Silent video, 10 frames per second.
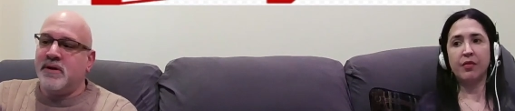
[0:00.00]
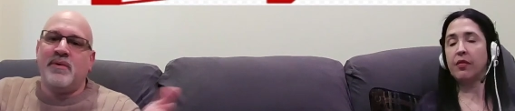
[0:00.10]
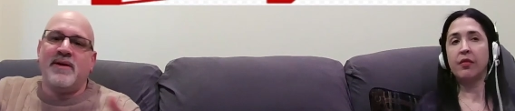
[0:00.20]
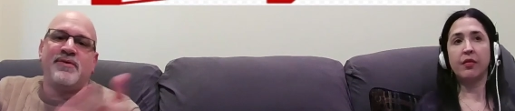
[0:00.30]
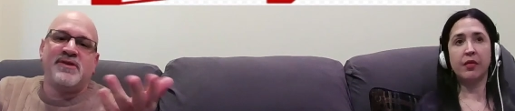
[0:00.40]

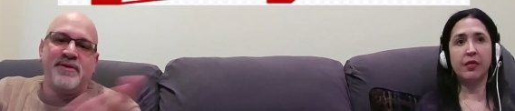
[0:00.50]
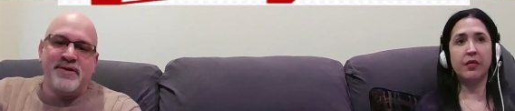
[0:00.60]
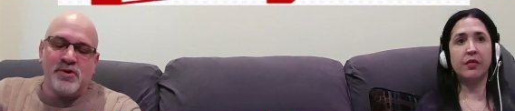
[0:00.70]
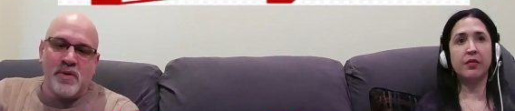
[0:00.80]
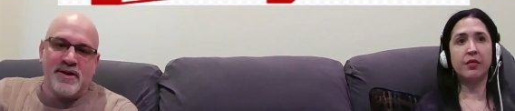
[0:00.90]
Speaker 1: Whatever series
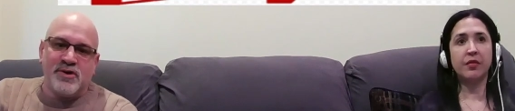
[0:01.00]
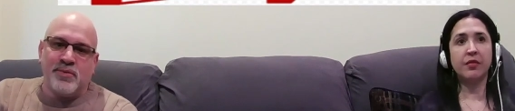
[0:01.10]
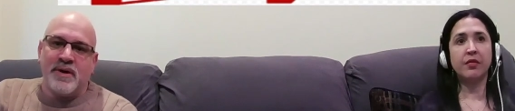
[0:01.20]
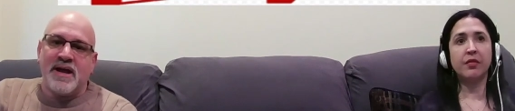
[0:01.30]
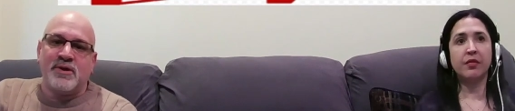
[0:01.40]
you want us to
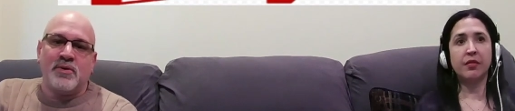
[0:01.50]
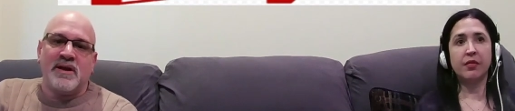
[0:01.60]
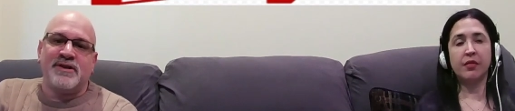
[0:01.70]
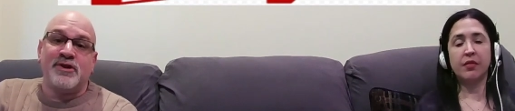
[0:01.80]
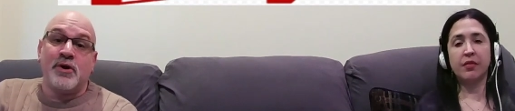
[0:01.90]
react to, let
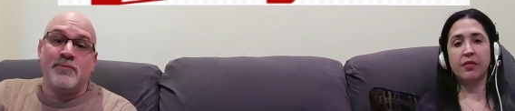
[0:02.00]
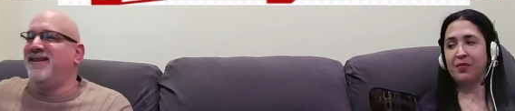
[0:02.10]
us know.